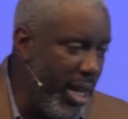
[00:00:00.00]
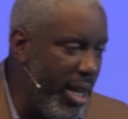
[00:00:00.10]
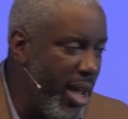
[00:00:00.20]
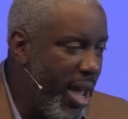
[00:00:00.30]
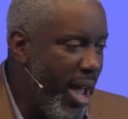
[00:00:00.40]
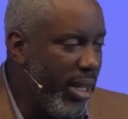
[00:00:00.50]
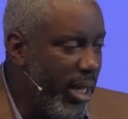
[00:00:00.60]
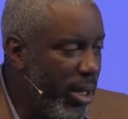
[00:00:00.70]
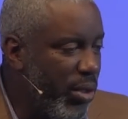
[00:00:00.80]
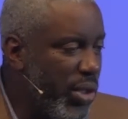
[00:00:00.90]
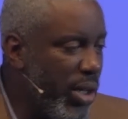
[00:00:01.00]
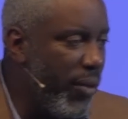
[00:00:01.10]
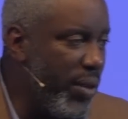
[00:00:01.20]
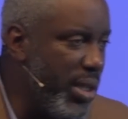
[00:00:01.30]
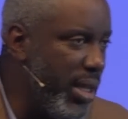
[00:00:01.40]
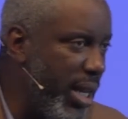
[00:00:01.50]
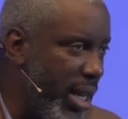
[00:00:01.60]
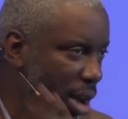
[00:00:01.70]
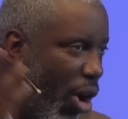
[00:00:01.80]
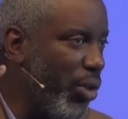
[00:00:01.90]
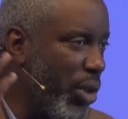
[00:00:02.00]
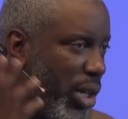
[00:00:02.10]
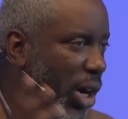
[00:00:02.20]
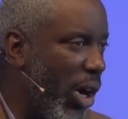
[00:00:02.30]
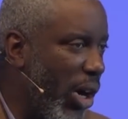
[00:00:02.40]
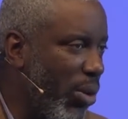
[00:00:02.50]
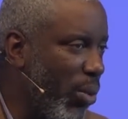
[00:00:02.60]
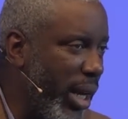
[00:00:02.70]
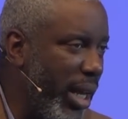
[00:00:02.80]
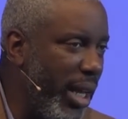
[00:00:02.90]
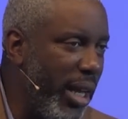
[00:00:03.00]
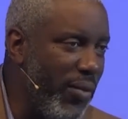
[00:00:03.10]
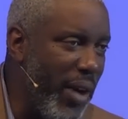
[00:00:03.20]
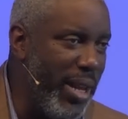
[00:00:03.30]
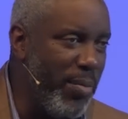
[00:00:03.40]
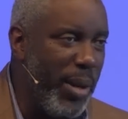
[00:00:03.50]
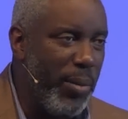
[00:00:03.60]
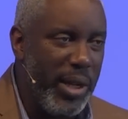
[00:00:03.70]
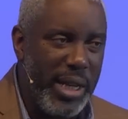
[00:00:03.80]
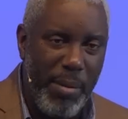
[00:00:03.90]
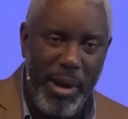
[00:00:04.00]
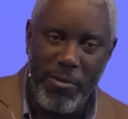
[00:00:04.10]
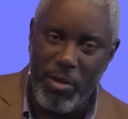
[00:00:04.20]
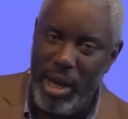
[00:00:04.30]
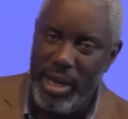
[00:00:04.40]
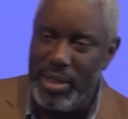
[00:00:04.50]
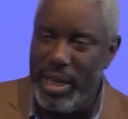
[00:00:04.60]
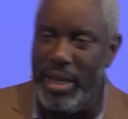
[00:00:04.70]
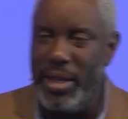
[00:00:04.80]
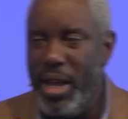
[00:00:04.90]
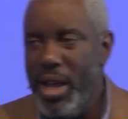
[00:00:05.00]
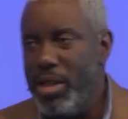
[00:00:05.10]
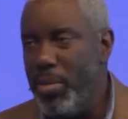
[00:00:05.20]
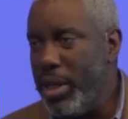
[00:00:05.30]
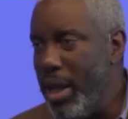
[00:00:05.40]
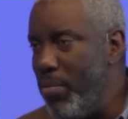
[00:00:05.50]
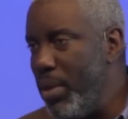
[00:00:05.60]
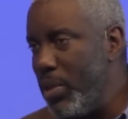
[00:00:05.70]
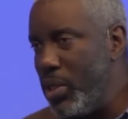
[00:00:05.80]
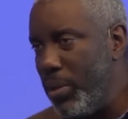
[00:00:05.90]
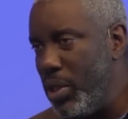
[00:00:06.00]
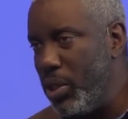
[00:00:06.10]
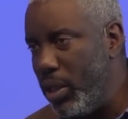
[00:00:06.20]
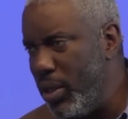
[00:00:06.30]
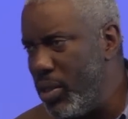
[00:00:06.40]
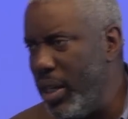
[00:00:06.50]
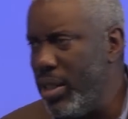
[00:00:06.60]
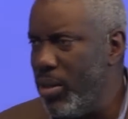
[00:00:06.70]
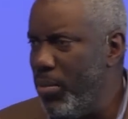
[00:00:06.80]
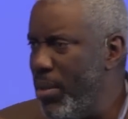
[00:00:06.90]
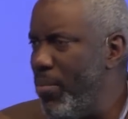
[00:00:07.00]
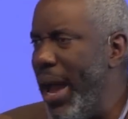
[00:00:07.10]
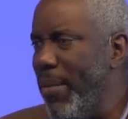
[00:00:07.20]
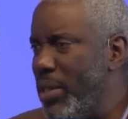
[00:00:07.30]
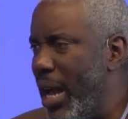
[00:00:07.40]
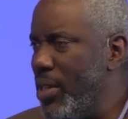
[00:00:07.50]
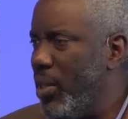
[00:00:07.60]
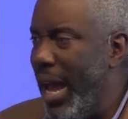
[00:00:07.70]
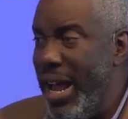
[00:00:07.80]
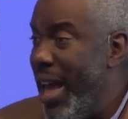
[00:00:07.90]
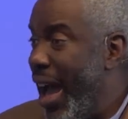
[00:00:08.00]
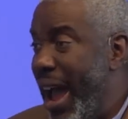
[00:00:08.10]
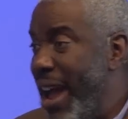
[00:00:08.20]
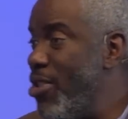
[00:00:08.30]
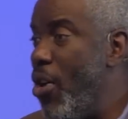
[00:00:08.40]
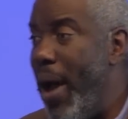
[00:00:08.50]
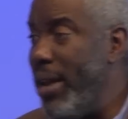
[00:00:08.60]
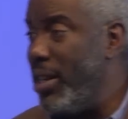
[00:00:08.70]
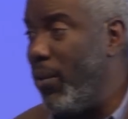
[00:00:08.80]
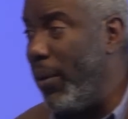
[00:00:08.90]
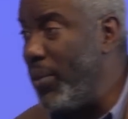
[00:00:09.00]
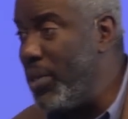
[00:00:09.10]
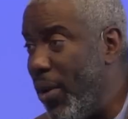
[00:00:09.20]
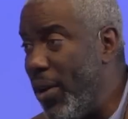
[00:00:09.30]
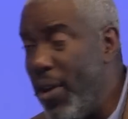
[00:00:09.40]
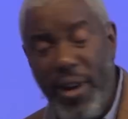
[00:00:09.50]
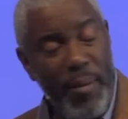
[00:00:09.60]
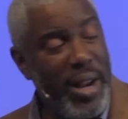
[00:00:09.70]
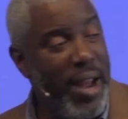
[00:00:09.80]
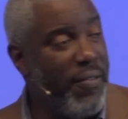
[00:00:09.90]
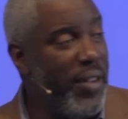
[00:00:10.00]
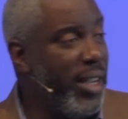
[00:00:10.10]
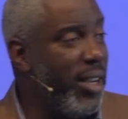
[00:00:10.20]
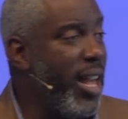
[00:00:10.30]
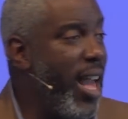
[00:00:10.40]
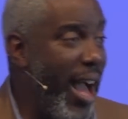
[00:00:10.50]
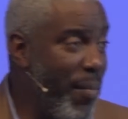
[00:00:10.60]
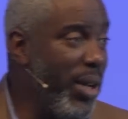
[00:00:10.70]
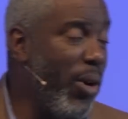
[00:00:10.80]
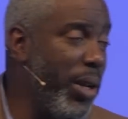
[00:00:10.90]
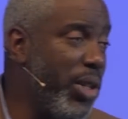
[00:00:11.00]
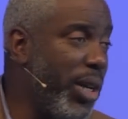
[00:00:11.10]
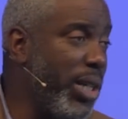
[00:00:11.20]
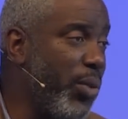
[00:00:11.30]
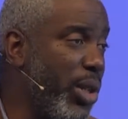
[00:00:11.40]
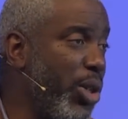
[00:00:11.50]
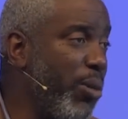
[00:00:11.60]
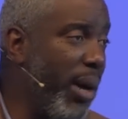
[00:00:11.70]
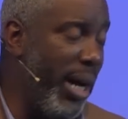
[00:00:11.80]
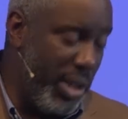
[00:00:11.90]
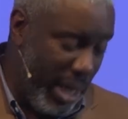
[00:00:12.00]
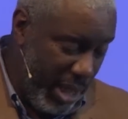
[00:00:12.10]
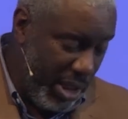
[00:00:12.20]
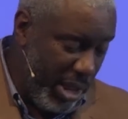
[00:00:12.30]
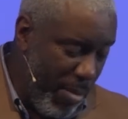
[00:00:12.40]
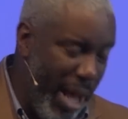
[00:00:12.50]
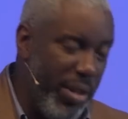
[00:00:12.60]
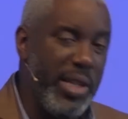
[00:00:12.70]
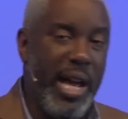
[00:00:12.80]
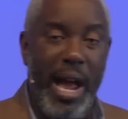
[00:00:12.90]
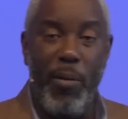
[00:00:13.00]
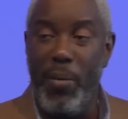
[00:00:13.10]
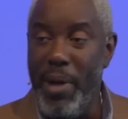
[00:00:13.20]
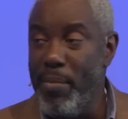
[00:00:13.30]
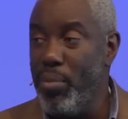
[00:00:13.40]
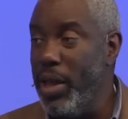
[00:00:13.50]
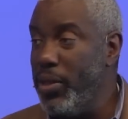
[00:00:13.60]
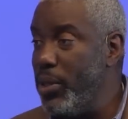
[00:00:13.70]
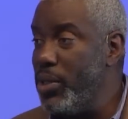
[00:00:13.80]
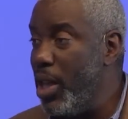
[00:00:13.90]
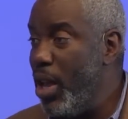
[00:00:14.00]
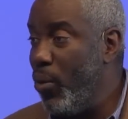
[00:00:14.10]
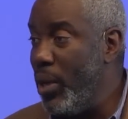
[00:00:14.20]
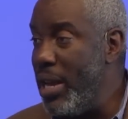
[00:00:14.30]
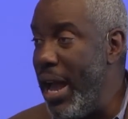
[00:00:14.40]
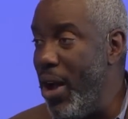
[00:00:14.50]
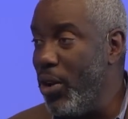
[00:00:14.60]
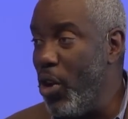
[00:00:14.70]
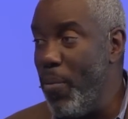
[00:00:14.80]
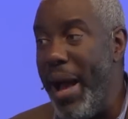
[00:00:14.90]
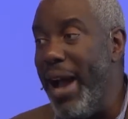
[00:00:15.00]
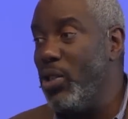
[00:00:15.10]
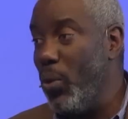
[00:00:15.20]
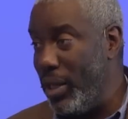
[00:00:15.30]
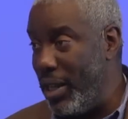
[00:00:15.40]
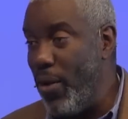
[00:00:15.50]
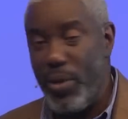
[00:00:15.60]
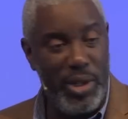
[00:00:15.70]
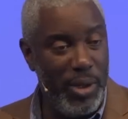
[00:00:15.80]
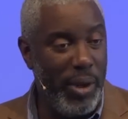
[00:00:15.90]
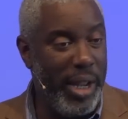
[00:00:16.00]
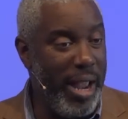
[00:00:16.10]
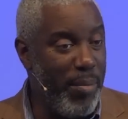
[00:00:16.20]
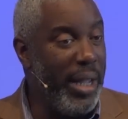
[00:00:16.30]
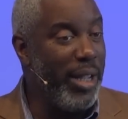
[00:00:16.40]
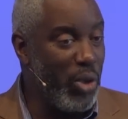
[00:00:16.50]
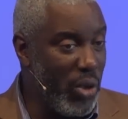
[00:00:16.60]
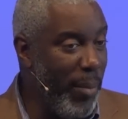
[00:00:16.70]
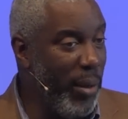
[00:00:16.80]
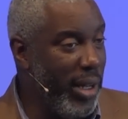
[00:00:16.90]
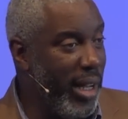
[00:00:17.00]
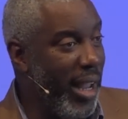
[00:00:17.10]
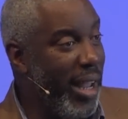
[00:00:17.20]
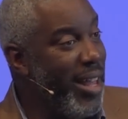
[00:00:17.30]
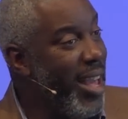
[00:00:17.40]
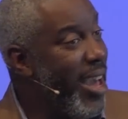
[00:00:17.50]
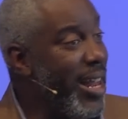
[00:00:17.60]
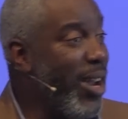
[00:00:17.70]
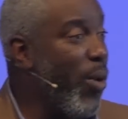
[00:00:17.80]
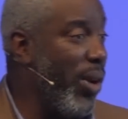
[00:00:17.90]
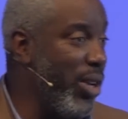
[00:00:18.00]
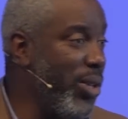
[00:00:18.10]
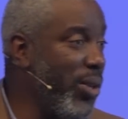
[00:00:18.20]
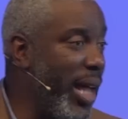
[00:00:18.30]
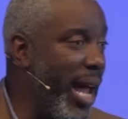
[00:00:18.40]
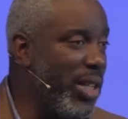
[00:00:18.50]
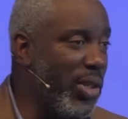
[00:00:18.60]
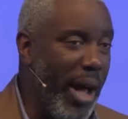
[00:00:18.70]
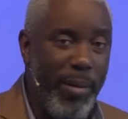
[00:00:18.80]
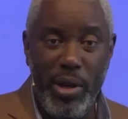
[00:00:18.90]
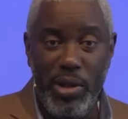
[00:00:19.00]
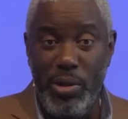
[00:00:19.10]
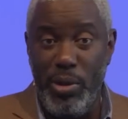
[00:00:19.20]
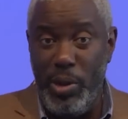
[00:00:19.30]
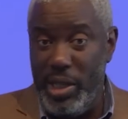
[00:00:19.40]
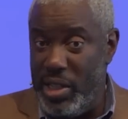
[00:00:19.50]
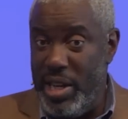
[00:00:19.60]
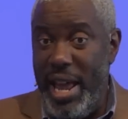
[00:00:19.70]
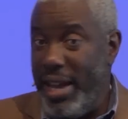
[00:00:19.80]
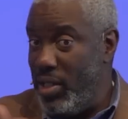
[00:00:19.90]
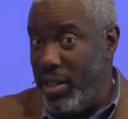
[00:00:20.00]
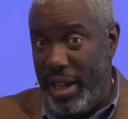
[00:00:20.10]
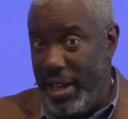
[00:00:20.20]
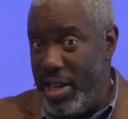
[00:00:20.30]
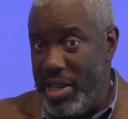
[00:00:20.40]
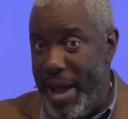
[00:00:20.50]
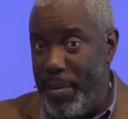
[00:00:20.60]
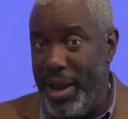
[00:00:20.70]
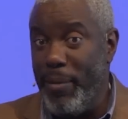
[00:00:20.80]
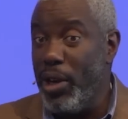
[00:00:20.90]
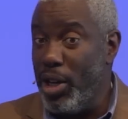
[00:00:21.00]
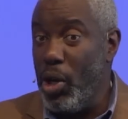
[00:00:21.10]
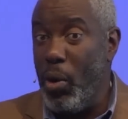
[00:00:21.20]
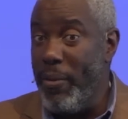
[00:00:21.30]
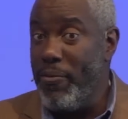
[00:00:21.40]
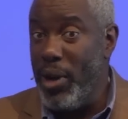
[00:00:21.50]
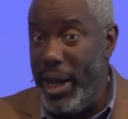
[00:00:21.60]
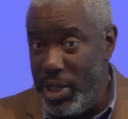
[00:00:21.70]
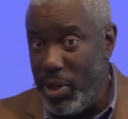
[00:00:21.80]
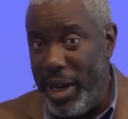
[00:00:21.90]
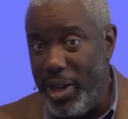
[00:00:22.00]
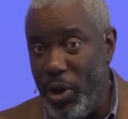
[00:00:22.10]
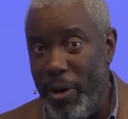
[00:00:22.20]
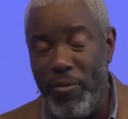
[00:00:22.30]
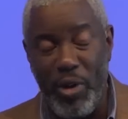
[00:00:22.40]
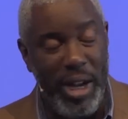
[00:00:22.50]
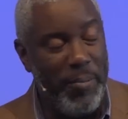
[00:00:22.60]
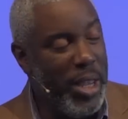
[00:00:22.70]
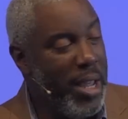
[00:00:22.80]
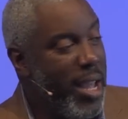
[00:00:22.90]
He, at the end of the service, did an altar call where he invited people to come up front and to become members of the church and to be baptized. And I, I had no idea what going on, but I figured I've been going to church for two months, and this is about the time where my brothers would now go back to what they were doing and be in trouble again. And I don't want to do that, so I'm going to do this next thing that's happening. I'm going to go up front. So I go up front.